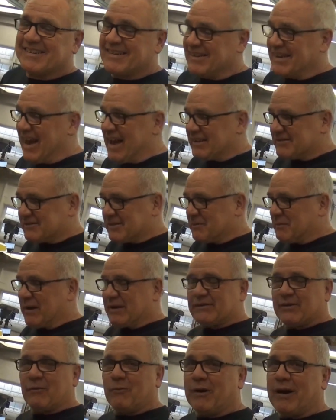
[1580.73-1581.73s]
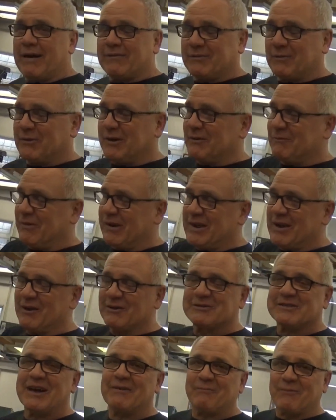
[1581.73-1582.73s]
Yes, I mean, so we'll have some good video
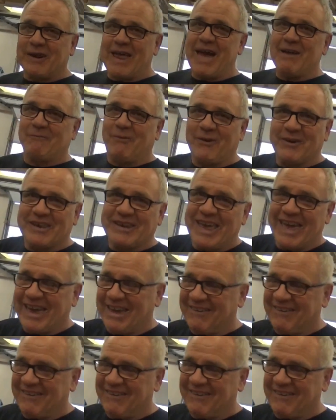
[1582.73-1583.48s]
stuff for that for you, Dave.